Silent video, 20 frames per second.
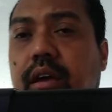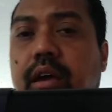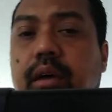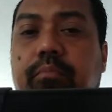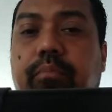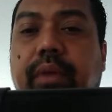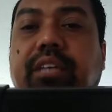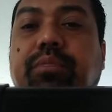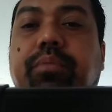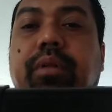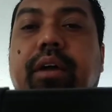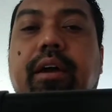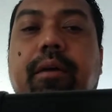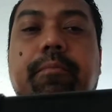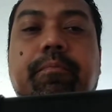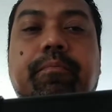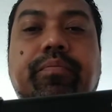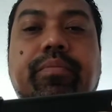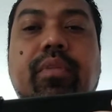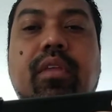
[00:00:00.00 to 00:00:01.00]
base plate,
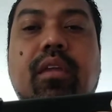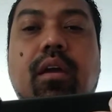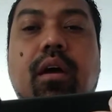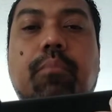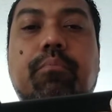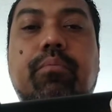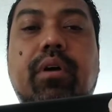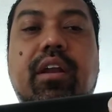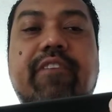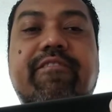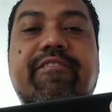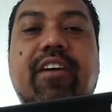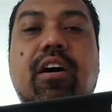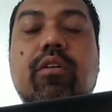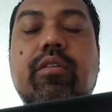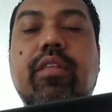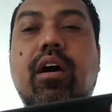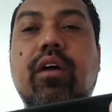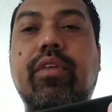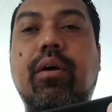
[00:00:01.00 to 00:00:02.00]
but I
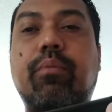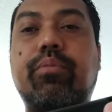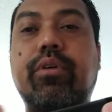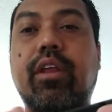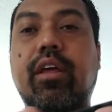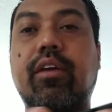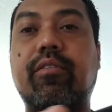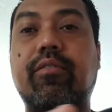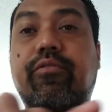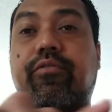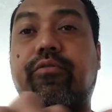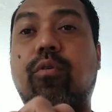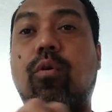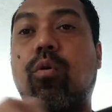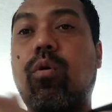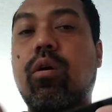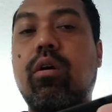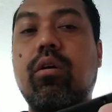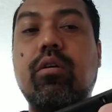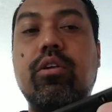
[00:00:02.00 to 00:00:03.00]
found out that putting 4,